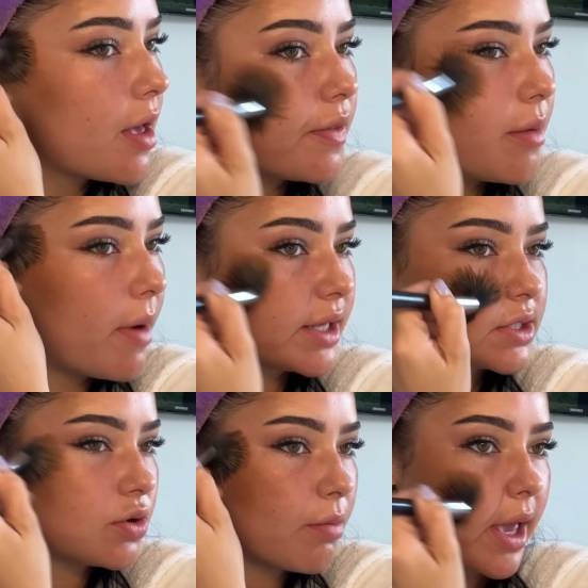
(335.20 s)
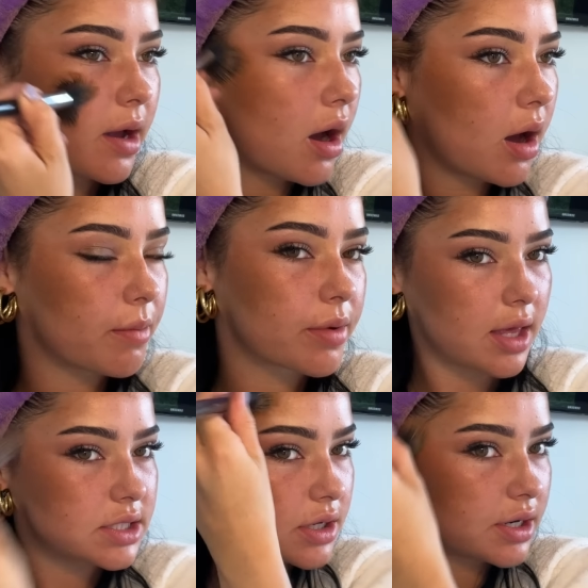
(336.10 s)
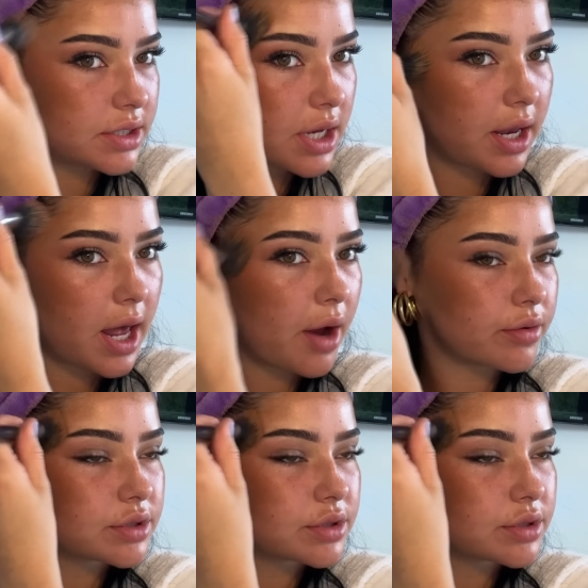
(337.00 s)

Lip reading: the better your makeup is going to turn out.